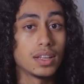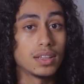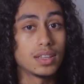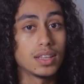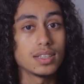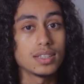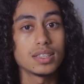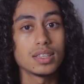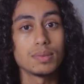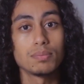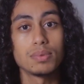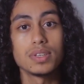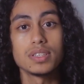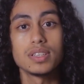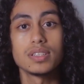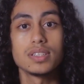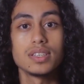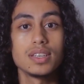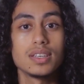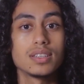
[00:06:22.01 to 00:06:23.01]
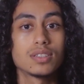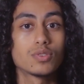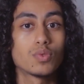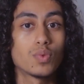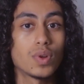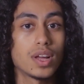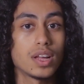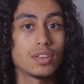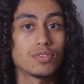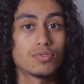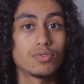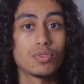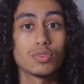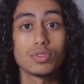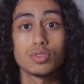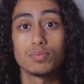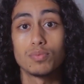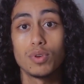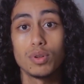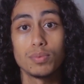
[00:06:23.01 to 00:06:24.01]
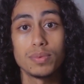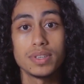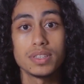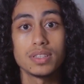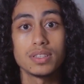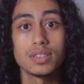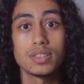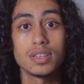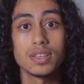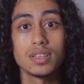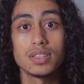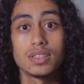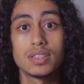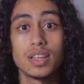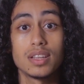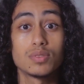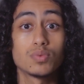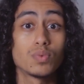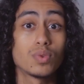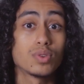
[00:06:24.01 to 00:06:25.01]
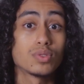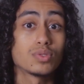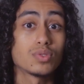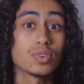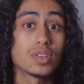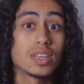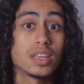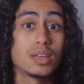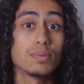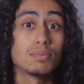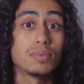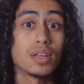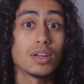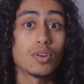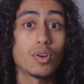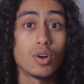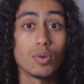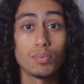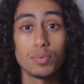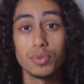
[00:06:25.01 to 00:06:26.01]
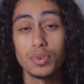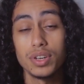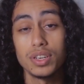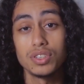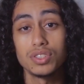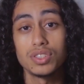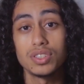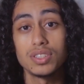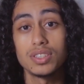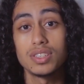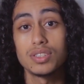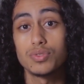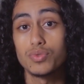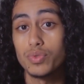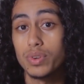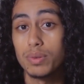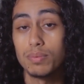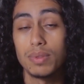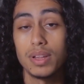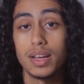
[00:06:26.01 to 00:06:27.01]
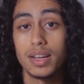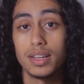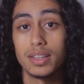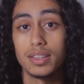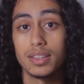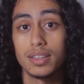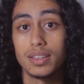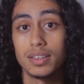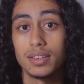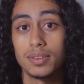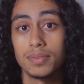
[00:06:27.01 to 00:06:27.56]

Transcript: This simplicity is great for small businesses that want to keep their operations streamlined.